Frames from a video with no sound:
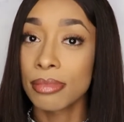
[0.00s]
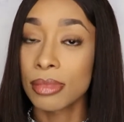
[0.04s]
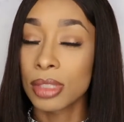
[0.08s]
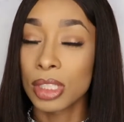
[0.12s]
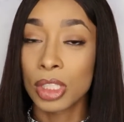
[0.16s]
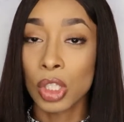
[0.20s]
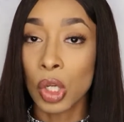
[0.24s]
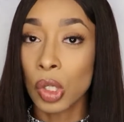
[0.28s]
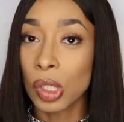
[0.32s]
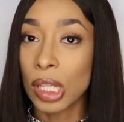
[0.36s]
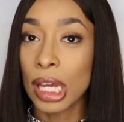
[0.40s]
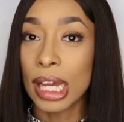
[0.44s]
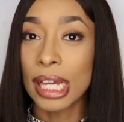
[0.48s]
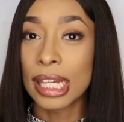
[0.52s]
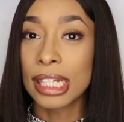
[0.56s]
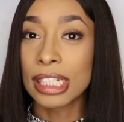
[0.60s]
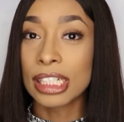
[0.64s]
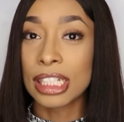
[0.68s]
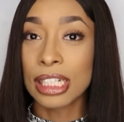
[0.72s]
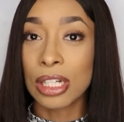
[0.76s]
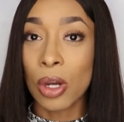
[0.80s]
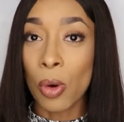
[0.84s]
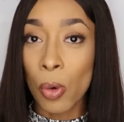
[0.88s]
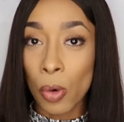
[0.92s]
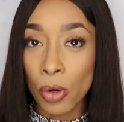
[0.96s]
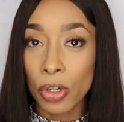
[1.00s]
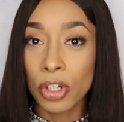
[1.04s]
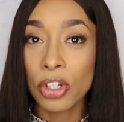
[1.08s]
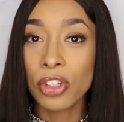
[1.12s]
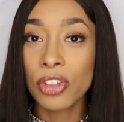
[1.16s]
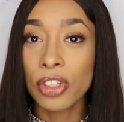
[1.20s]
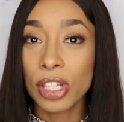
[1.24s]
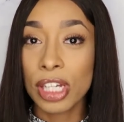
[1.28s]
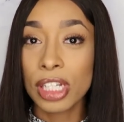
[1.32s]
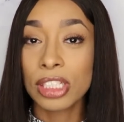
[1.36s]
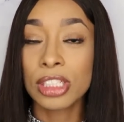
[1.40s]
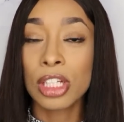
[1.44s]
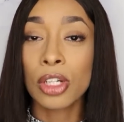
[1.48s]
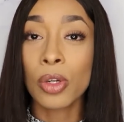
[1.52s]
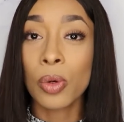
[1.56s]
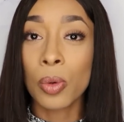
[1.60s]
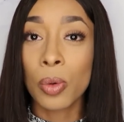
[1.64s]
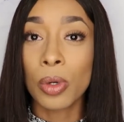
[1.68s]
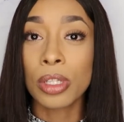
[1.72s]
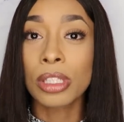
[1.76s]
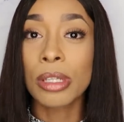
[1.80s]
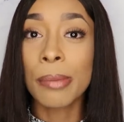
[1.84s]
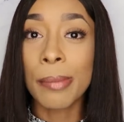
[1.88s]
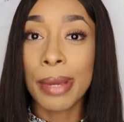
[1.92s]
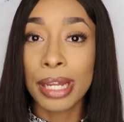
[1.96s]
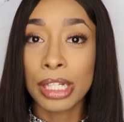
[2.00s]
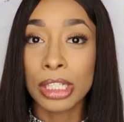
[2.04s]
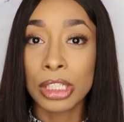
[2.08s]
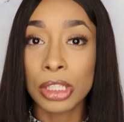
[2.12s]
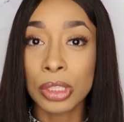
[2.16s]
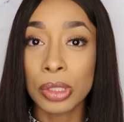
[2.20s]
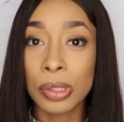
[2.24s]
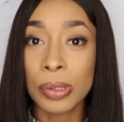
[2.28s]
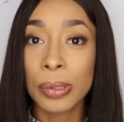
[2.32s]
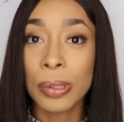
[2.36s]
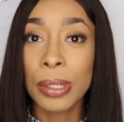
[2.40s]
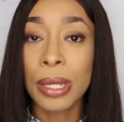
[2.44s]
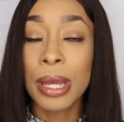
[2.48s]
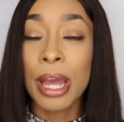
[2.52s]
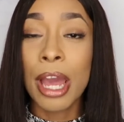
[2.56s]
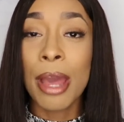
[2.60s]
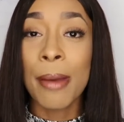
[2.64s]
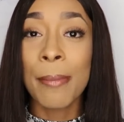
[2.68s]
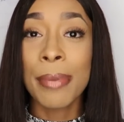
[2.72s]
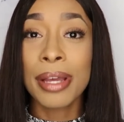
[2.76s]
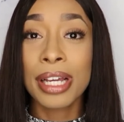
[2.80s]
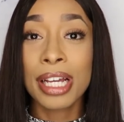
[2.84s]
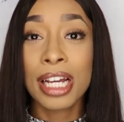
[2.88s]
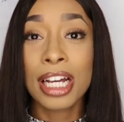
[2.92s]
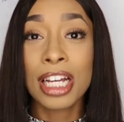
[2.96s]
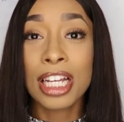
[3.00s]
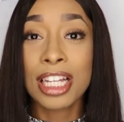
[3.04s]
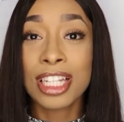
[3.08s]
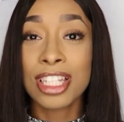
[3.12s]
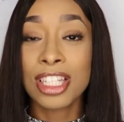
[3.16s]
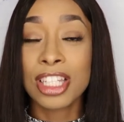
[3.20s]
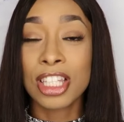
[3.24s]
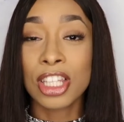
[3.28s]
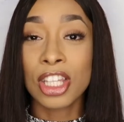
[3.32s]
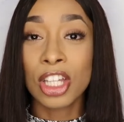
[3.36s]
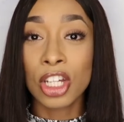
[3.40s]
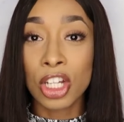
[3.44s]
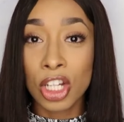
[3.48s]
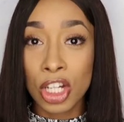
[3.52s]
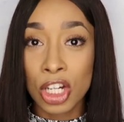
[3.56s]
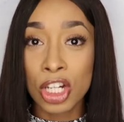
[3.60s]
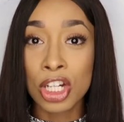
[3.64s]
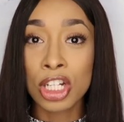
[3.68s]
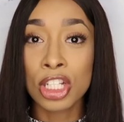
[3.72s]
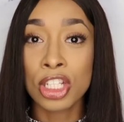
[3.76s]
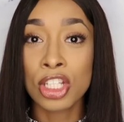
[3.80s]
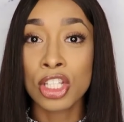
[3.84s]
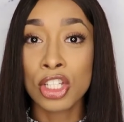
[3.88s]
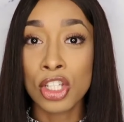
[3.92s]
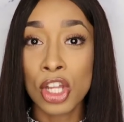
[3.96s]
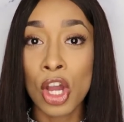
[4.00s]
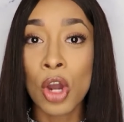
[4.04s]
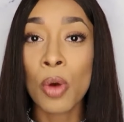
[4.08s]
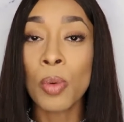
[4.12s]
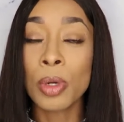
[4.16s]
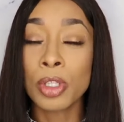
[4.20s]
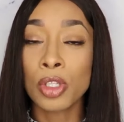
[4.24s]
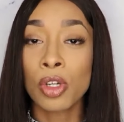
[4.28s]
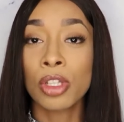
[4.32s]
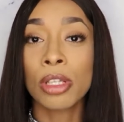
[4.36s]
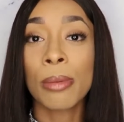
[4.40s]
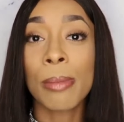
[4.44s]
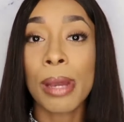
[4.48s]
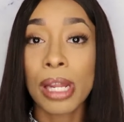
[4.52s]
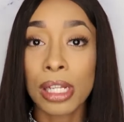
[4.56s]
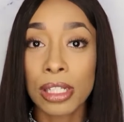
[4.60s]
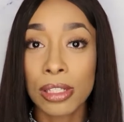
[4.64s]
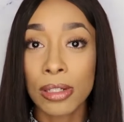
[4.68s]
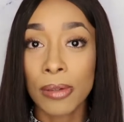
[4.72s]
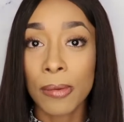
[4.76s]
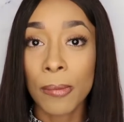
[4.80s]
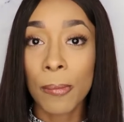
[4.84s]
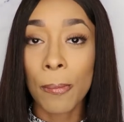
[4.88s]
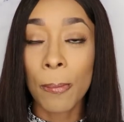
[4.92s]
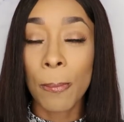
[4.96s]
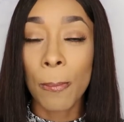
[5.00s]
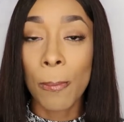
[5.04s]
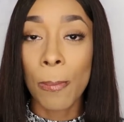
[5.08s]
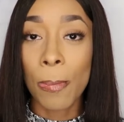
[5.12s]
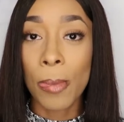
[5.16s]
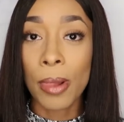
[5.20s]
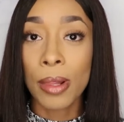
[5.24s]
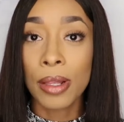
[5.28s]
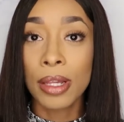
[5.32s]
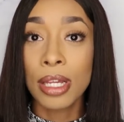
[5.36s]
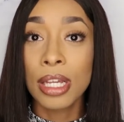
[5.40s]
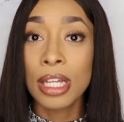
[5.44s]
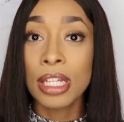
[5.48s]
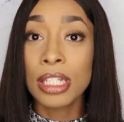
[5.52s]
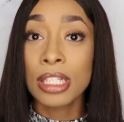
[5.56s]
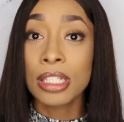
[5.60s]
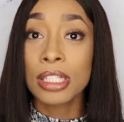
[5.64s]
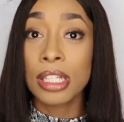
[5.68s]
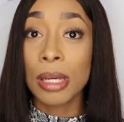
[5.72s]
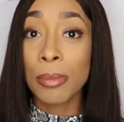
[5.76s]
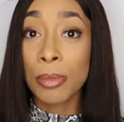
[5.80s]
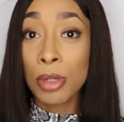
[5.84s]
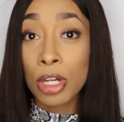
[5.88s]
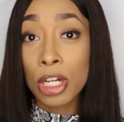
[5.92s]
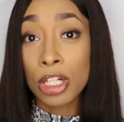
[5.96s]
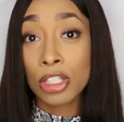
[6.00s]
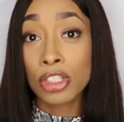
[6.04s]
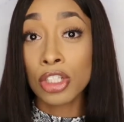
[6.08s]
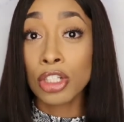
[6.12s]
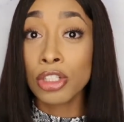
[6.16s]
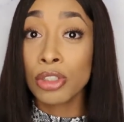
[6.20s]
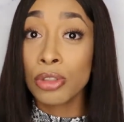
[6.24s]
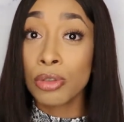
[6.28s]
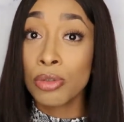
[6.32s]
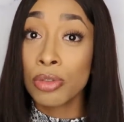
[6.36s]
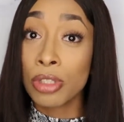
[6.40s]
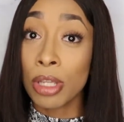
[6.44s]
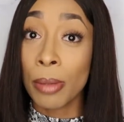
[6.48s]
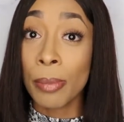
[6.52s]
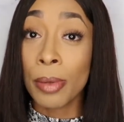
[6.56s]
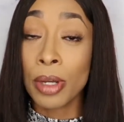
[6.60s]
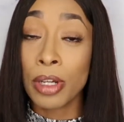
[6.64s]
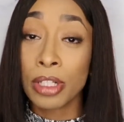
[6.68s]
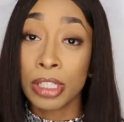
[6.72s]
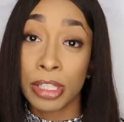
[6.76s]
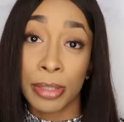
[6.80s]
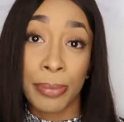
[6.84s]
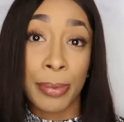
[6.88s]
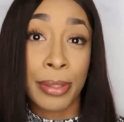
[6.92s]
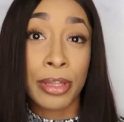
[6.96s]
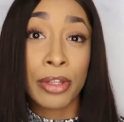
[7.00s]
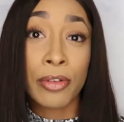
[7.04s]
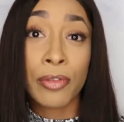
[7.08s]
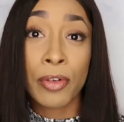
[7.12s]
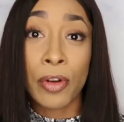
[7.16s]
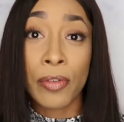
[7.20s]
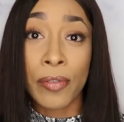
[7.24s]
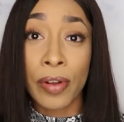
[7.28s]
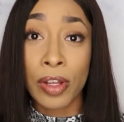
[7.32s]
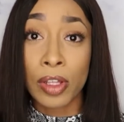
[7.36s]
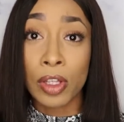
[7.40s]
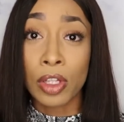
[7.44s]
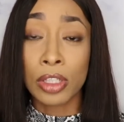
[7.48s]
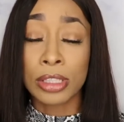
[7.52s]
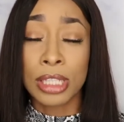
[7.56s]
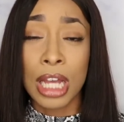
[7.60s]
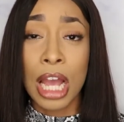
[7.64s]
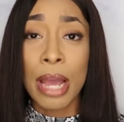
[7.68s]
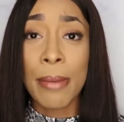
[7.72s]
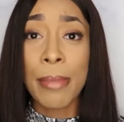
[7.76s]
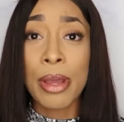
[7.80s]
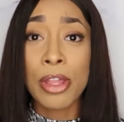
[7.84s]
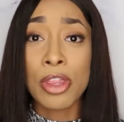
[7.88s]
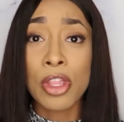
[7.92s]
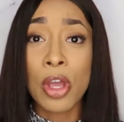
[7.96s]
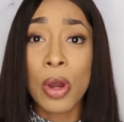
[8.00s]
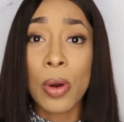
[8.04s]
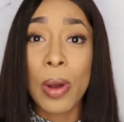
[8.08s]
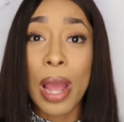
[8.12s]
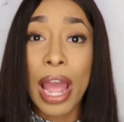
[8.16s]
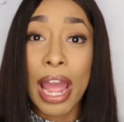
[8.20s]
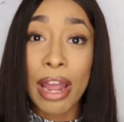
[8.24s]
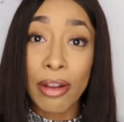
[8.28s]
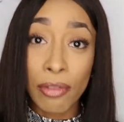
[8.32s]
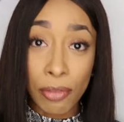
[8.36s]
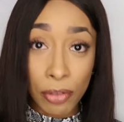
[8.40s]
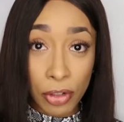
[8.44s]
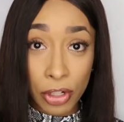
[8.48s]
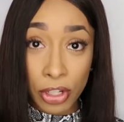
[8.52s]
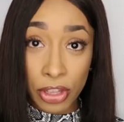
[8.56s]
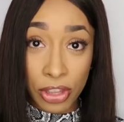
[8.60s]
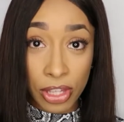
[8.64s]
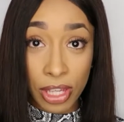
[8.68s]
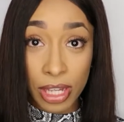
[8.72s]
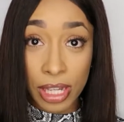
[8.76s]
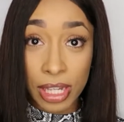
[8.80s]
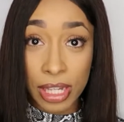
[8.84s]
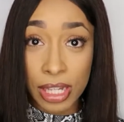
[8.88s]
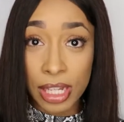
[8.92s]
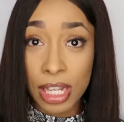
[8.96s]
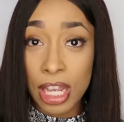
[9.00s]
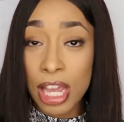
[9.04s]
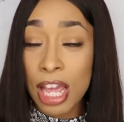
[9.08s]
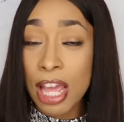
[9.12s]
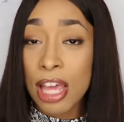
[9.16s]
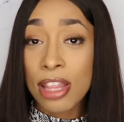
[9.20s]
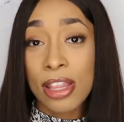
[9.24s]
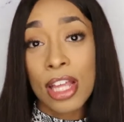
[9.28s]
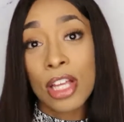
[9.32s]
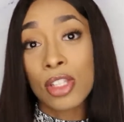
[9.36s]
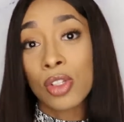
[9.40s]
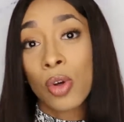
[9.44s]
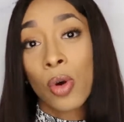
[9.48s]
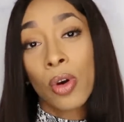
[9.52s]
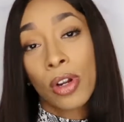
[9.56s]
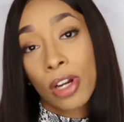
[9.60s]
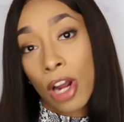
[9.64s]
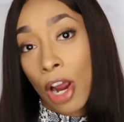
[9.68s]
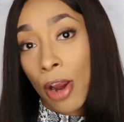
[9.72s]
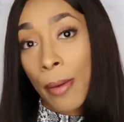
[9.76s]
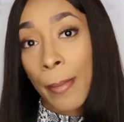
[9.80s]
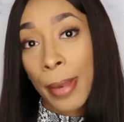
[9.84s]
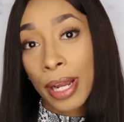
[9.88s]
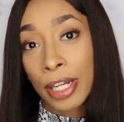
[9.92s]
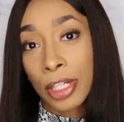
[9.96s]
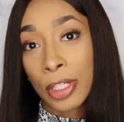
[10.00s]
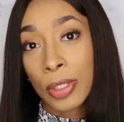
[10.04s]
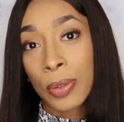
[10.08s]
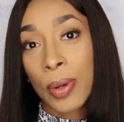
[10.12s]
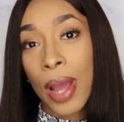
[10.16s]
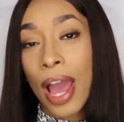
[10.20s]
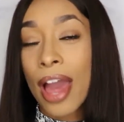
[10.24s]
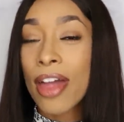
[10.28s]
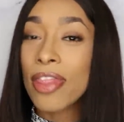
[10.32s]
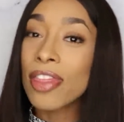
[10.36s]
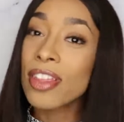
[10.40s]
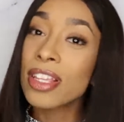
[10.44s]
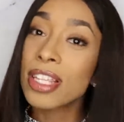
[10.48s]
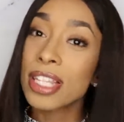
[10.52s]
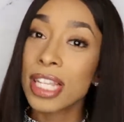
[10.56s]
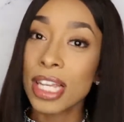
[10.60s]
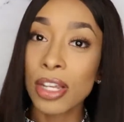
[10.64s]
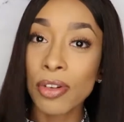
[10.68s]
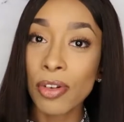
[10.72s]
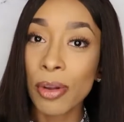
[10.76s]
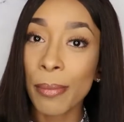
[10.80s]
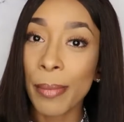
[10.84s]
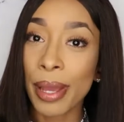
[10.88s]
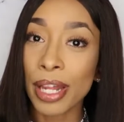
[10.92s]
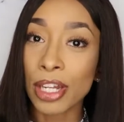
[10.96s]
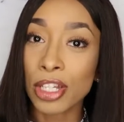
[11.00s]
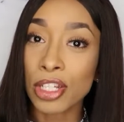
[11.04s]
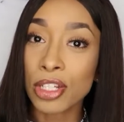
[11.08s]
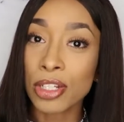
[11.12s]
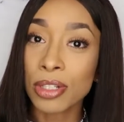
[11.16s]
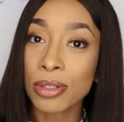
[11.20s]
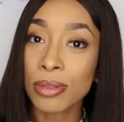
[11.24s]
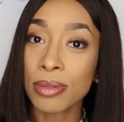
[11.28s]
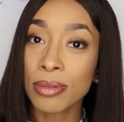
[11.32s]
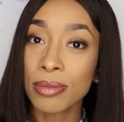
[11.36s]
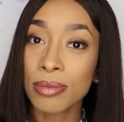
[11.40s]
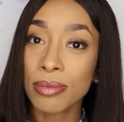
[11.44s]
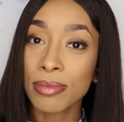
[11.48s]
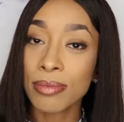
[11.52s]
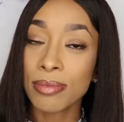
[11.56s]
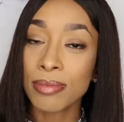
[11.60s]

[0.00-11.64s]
So like, order things that are on the menu, because the cooks know what's on the menu. Some cooks are new. Some cooks have been there for a very long time and know everything that's on our menu and the secret menu.